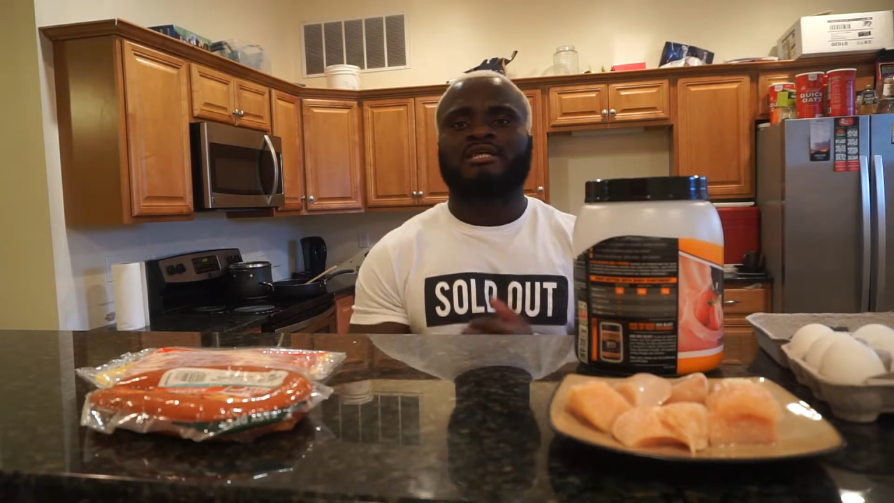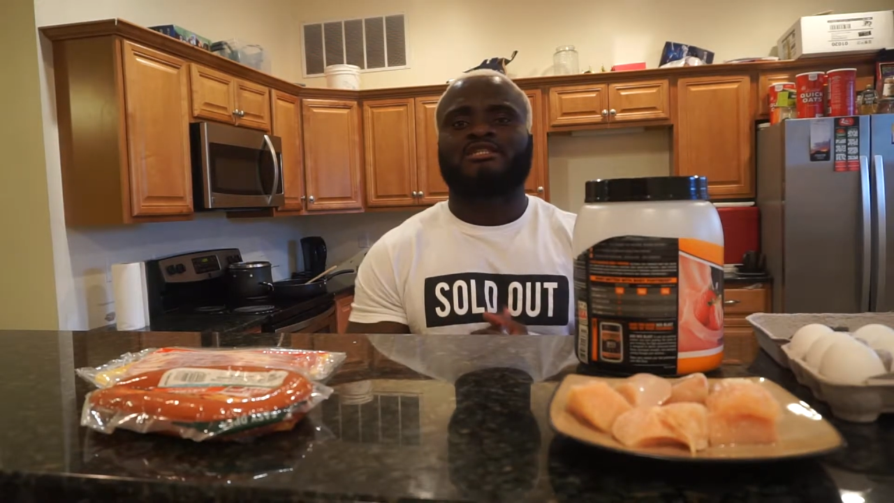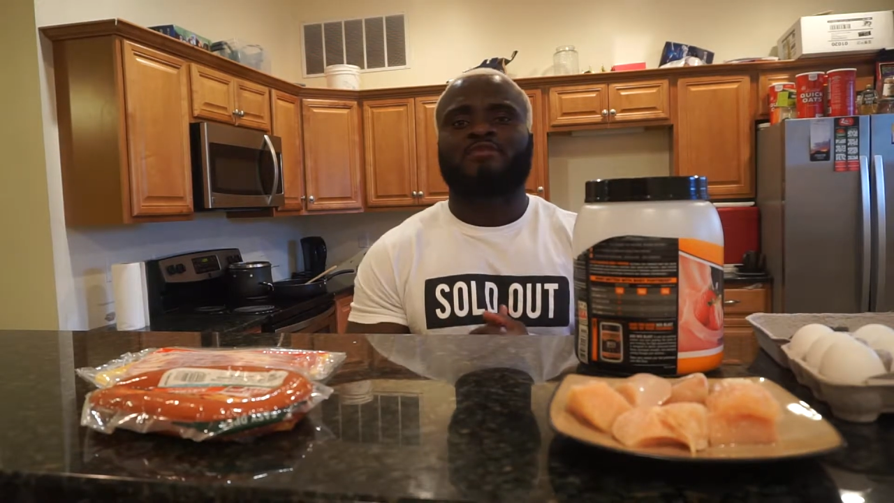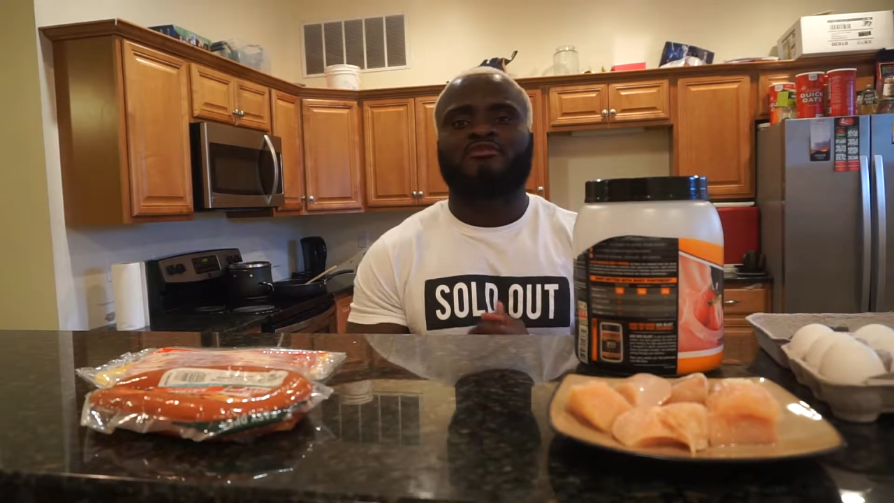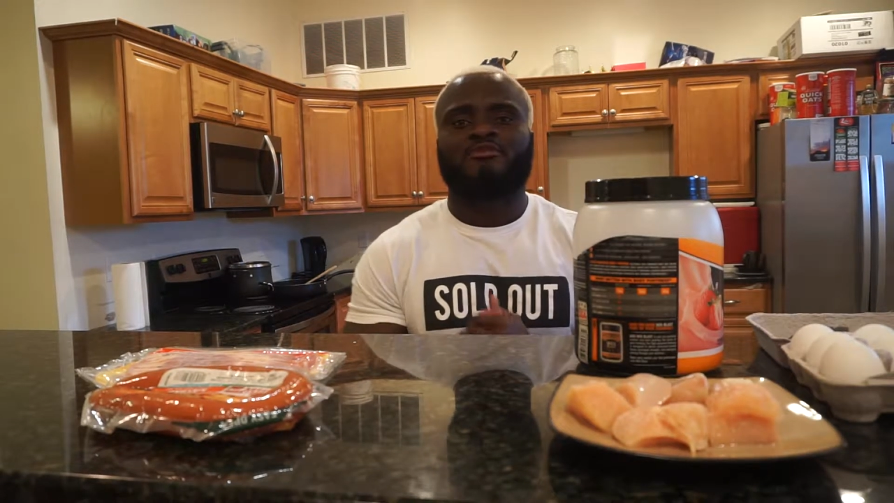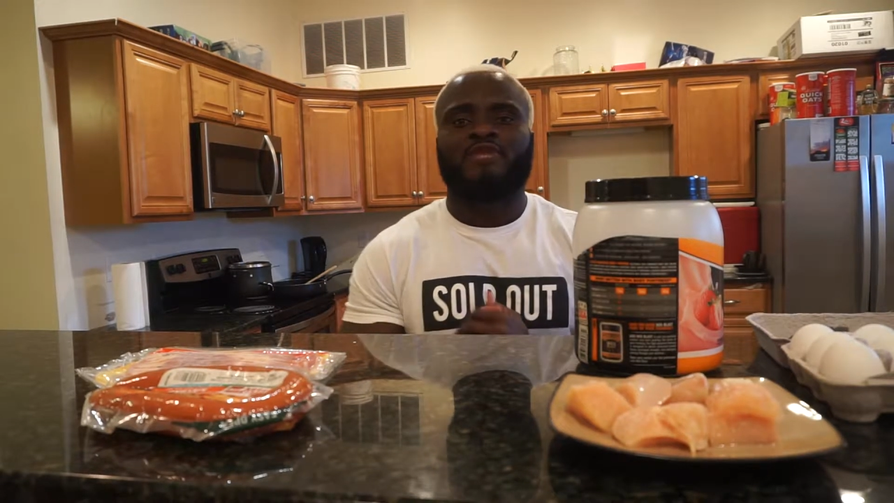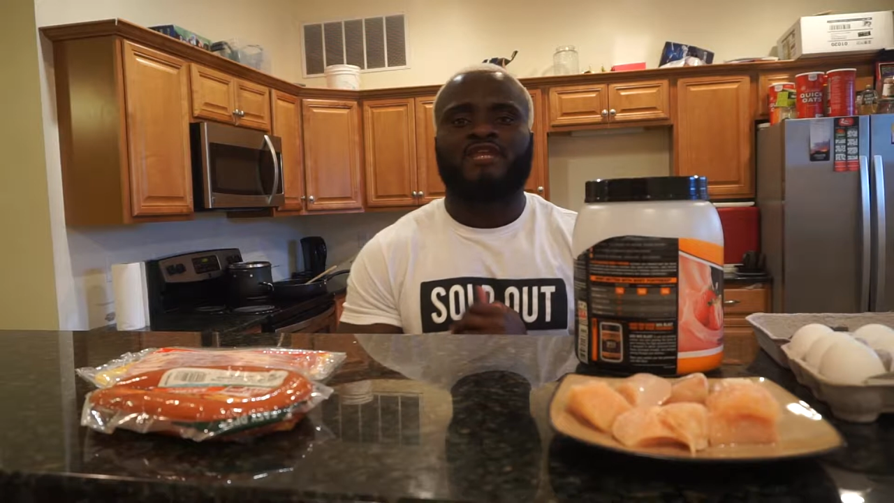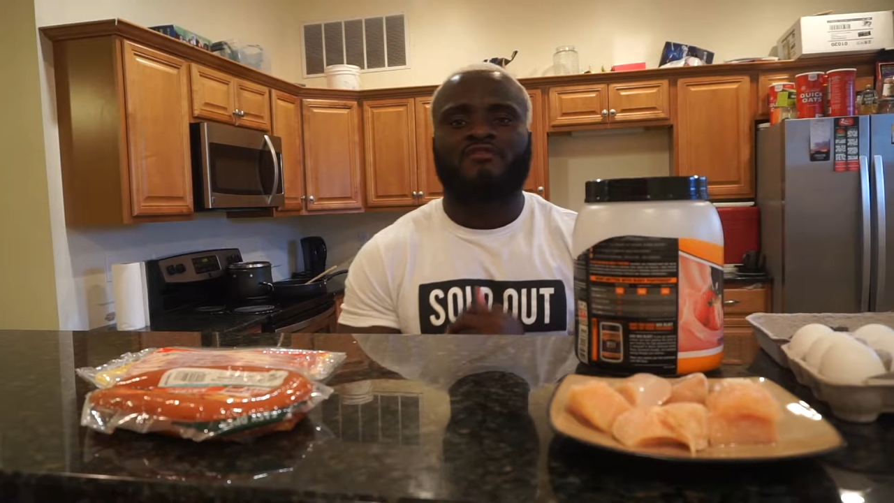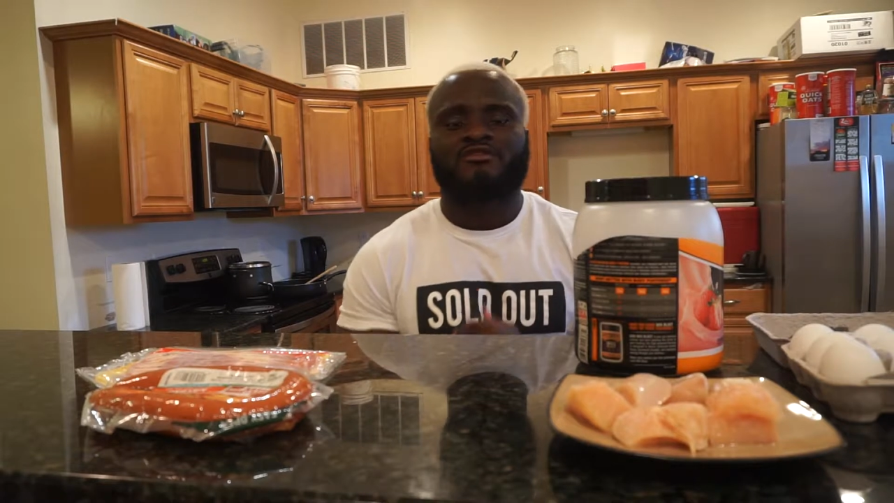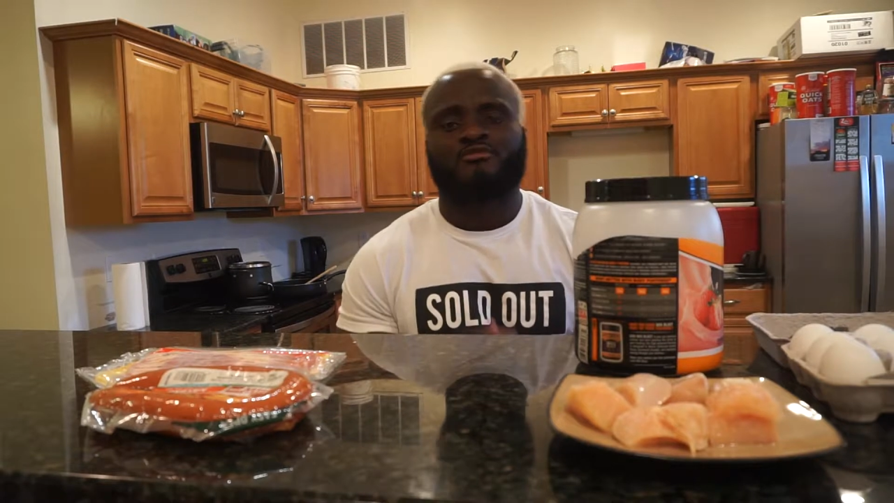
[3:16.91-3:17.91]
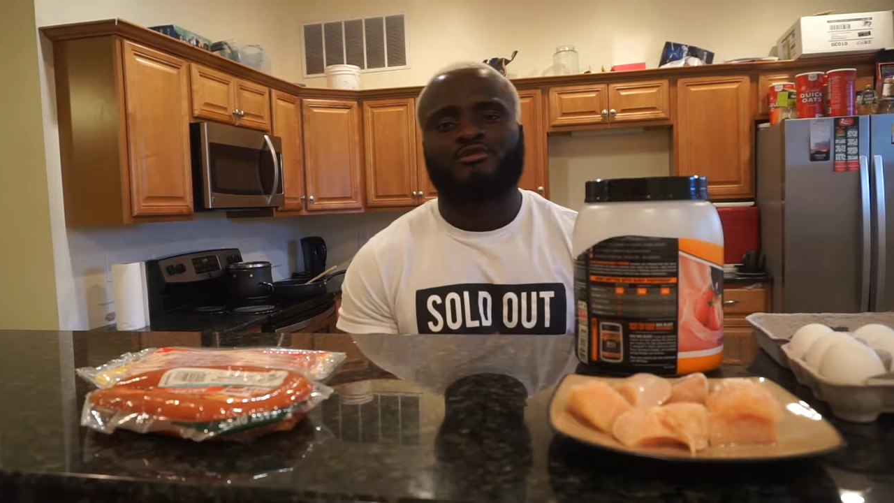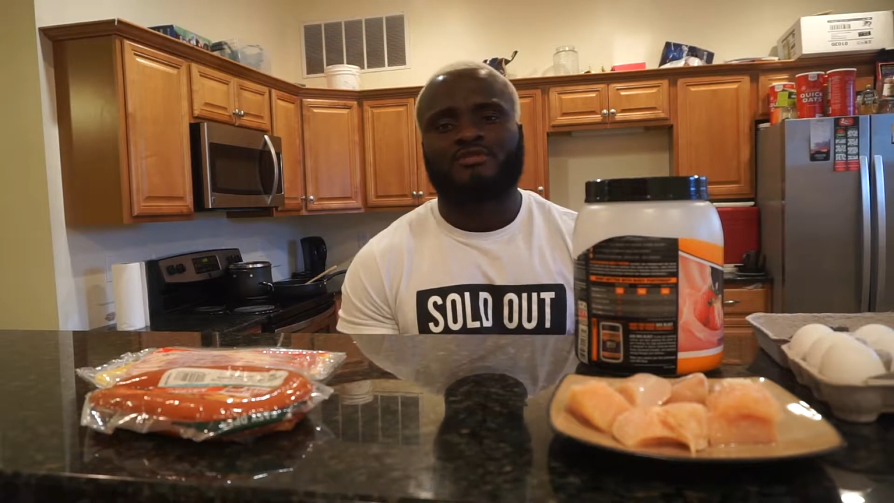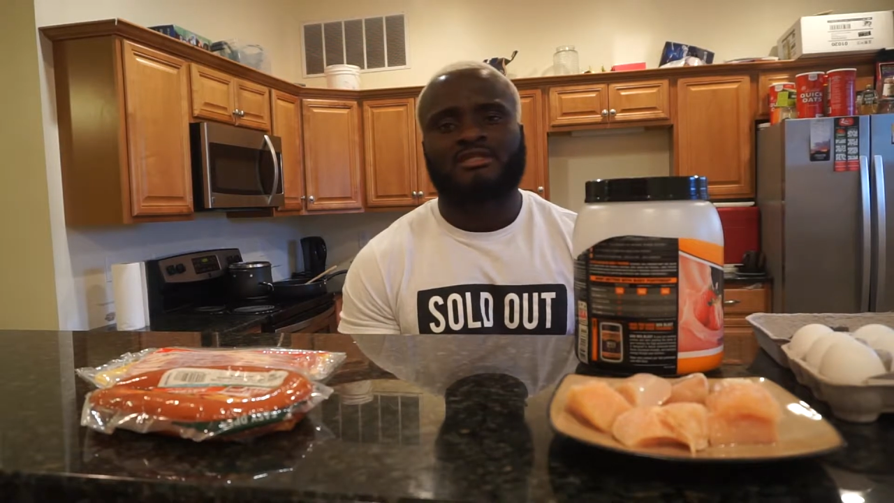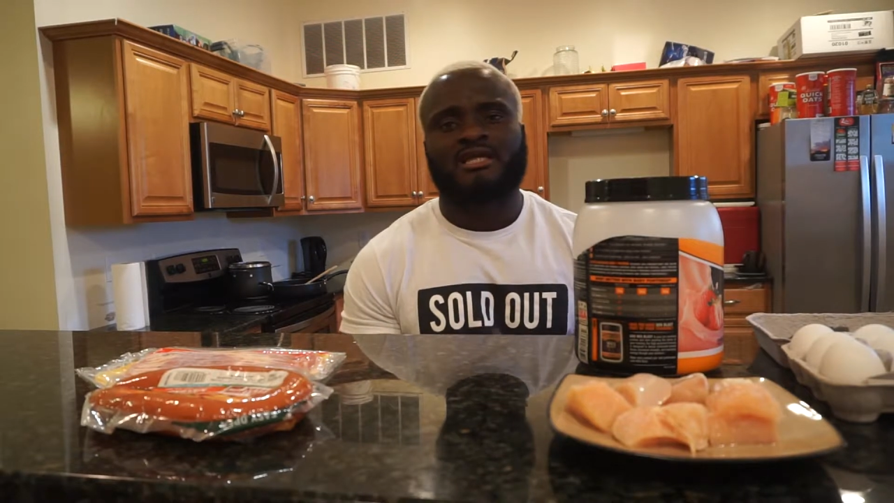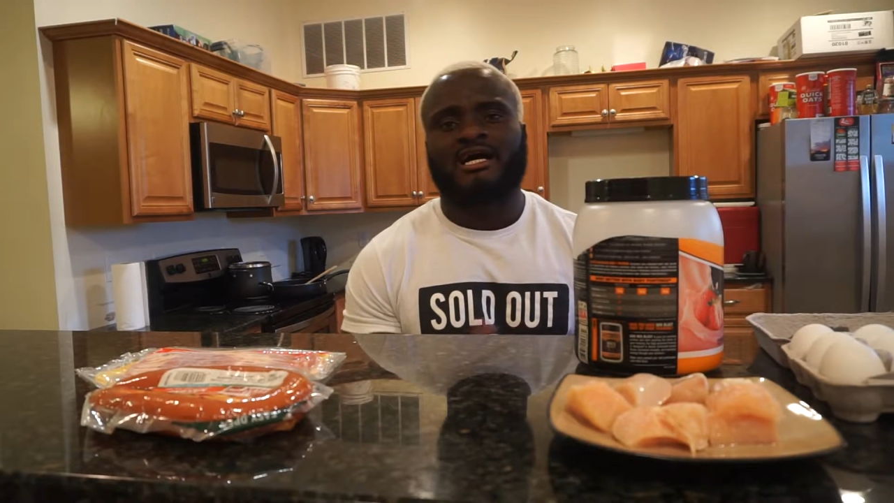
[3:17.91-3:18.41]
some of the benefits of protein.